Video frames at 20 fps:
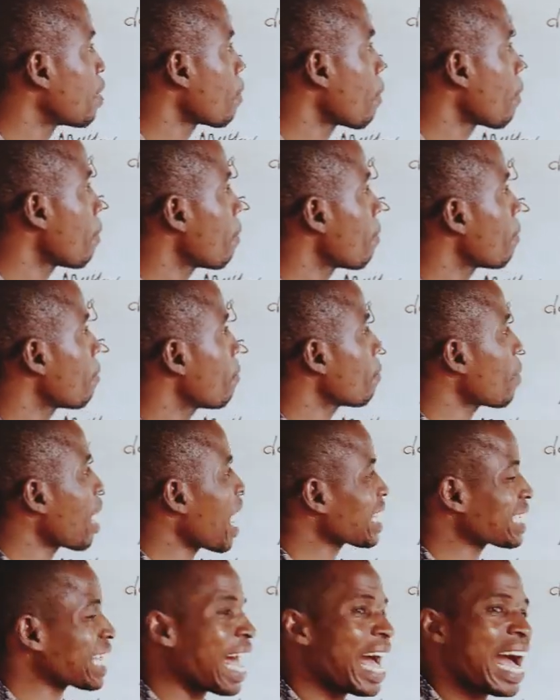
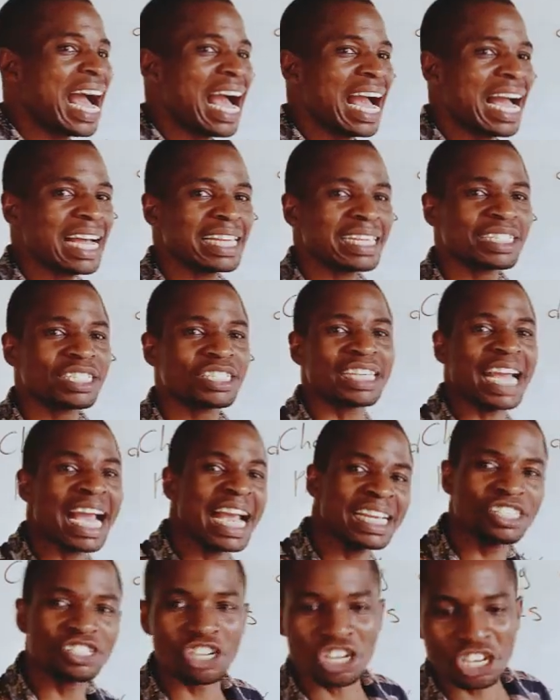Matter
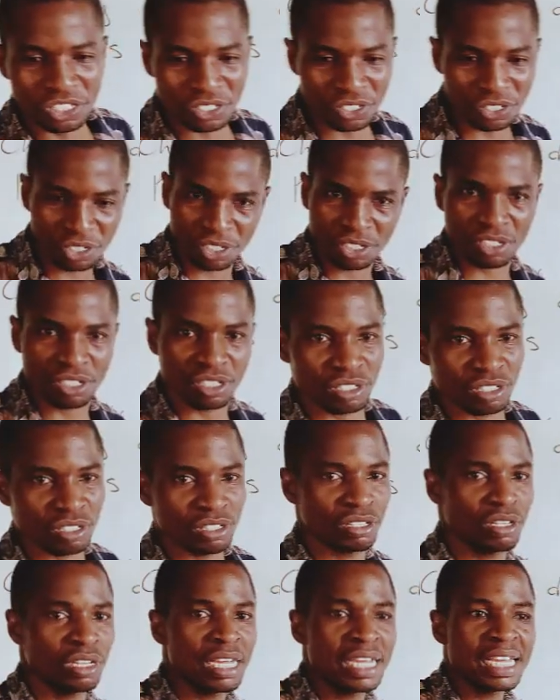changes.
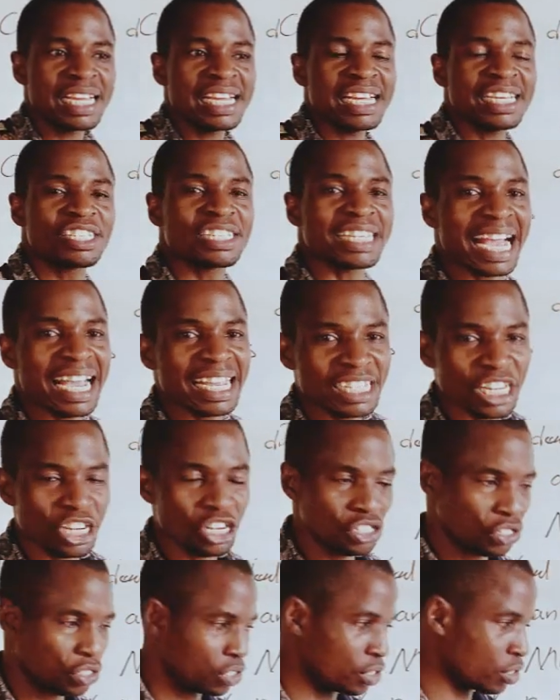It
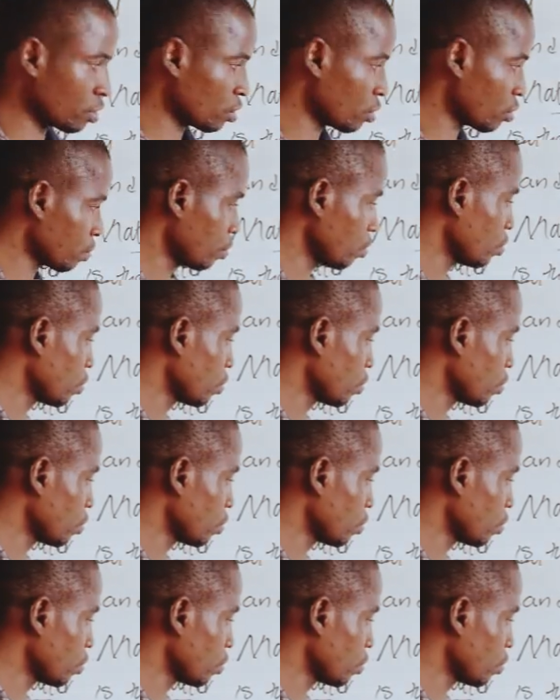changes.